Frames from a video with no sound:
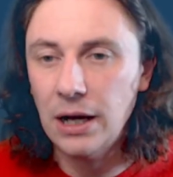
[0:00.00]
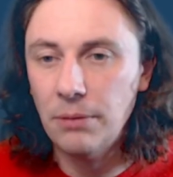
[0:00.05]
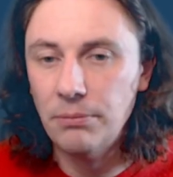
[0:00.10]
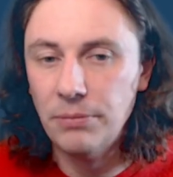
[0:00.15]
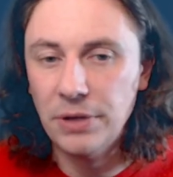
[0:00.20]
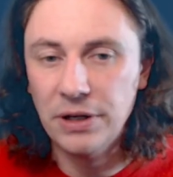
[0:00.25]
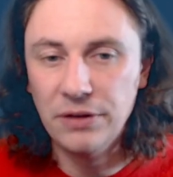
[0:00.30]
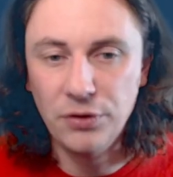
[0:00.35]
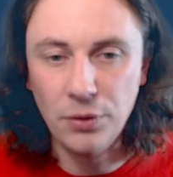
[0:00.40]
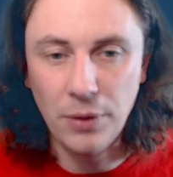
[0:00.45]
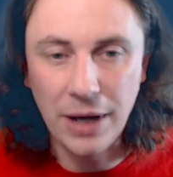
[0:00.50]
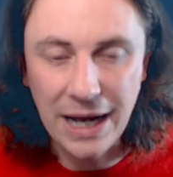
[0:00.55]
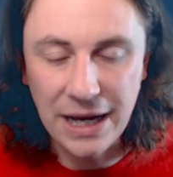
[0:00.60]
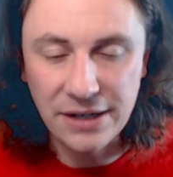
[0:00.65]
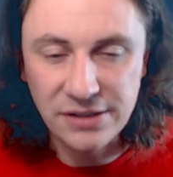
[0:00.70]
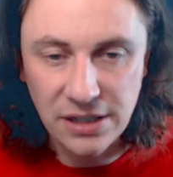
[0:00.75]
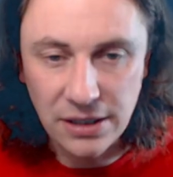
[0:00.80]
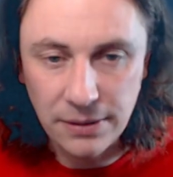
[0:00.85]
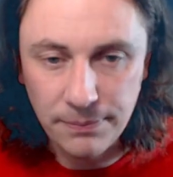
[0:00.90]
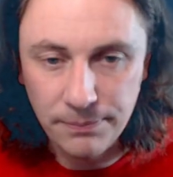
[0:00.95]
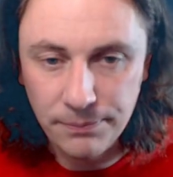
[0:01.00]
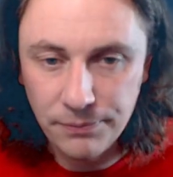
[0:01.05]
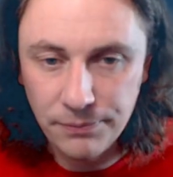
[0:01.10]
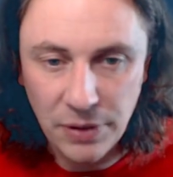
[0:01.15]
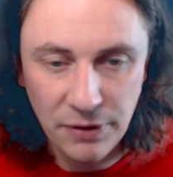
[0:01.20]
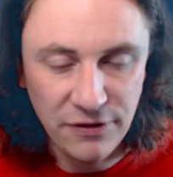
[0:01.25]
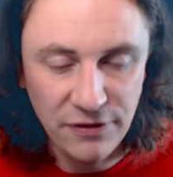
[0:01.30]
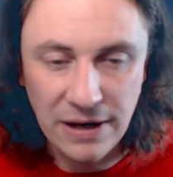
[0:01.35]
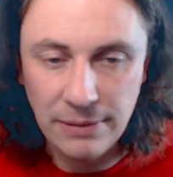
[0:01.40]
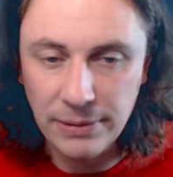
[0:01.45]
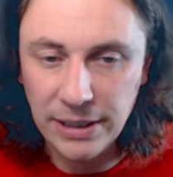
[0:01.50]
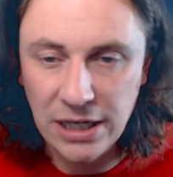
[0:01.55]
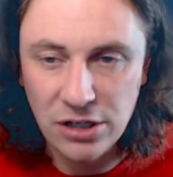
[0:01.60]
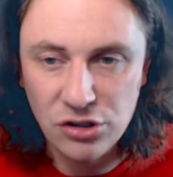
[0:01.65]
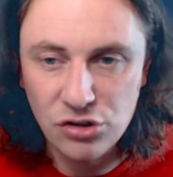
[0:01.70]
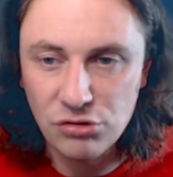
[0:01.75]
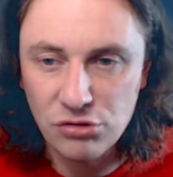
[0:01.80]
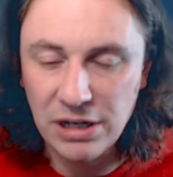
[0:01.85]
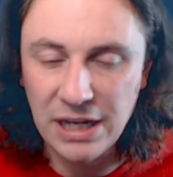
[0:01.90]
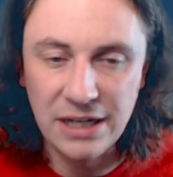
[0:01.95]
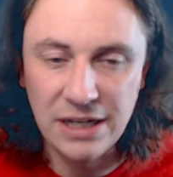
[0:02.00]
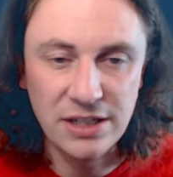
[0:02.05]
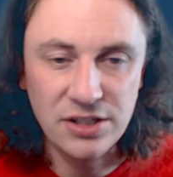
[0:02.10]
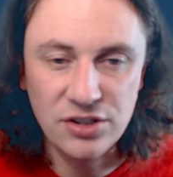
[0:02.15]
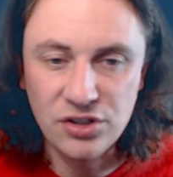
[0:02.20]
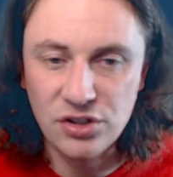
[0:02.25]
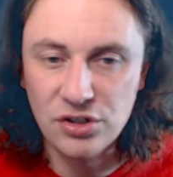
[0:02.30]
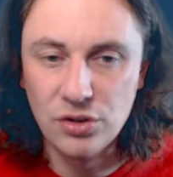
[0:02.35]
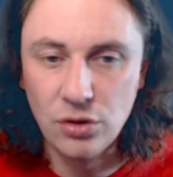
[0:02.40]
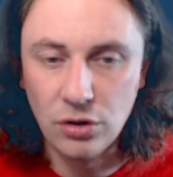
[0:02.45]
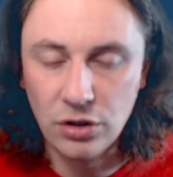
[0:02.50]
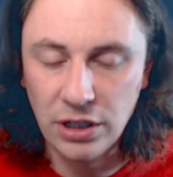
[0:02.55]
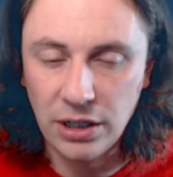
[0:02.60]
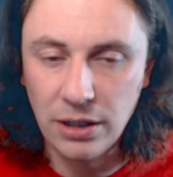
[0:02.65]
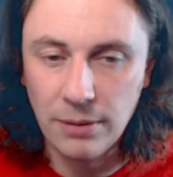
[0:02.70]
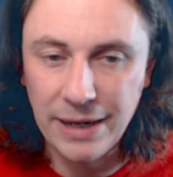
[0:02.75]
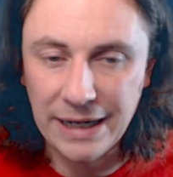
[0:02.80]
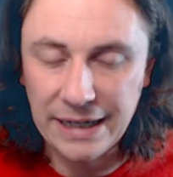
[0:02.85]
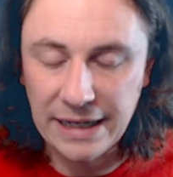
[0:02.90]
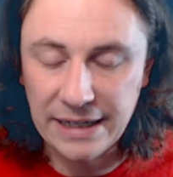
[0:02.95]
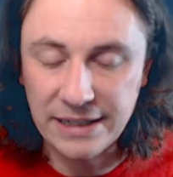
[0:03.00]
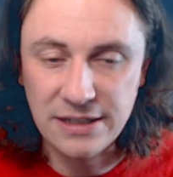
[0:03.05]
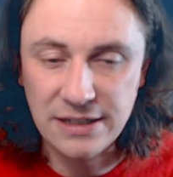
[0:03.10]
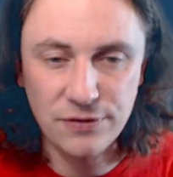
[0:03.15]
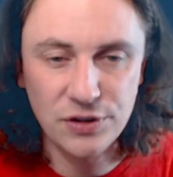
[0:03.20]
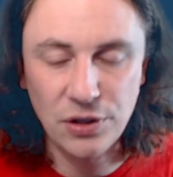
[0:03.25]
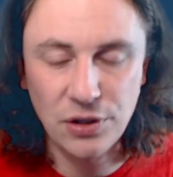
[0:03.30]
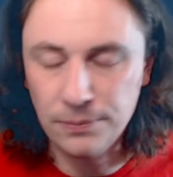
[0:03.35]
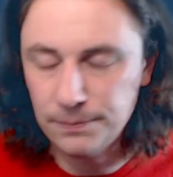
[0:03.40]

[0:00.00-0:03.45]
If you add a family history in, it's just not going to come back negative. So